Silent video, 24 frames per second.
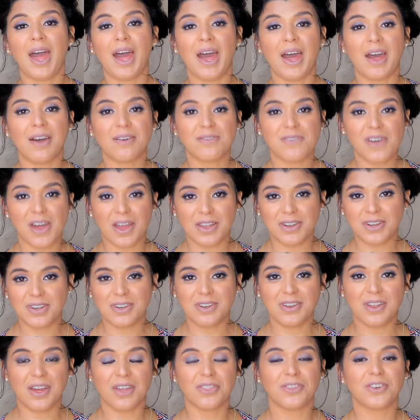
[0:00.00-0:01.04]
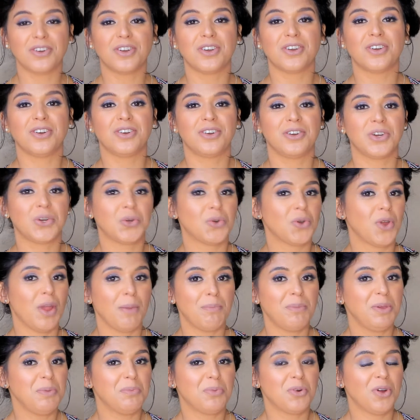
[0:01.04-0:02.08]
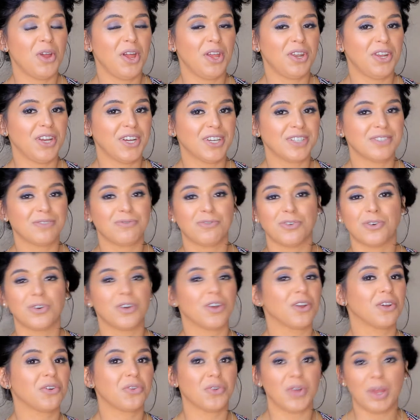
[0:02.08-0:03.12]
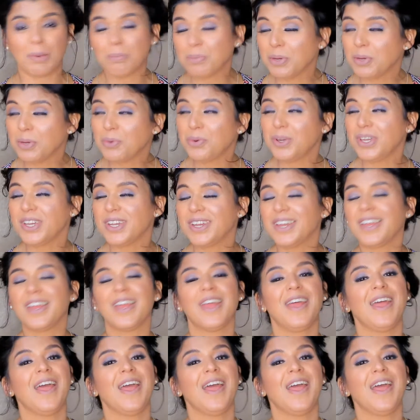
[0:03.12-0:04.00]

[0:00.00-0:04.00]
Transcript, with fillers: have another crappy product for crappy week